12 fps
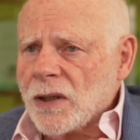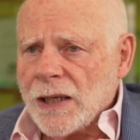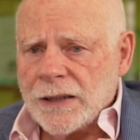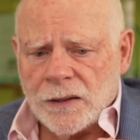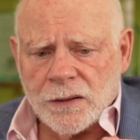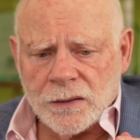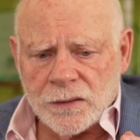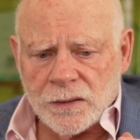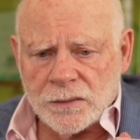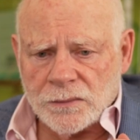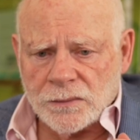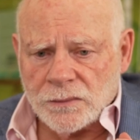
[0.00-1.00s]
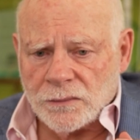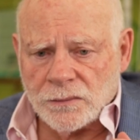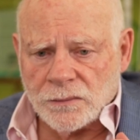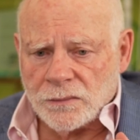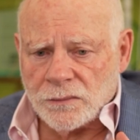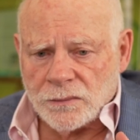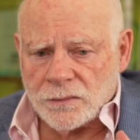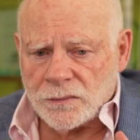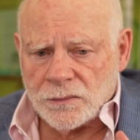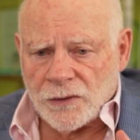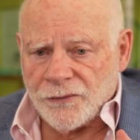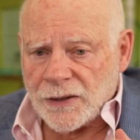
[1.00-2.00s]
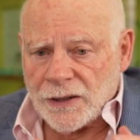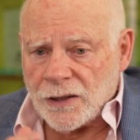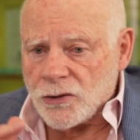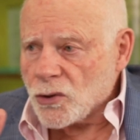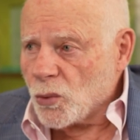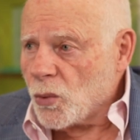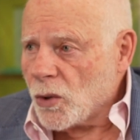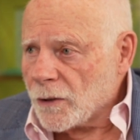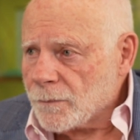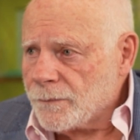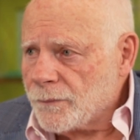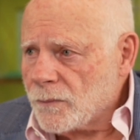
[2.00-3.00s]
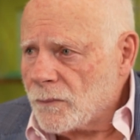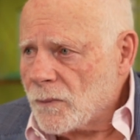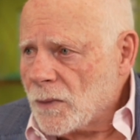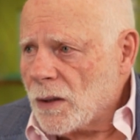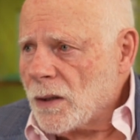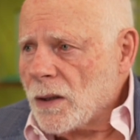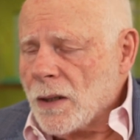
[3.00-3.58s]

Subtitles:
like a financial war. Yeah.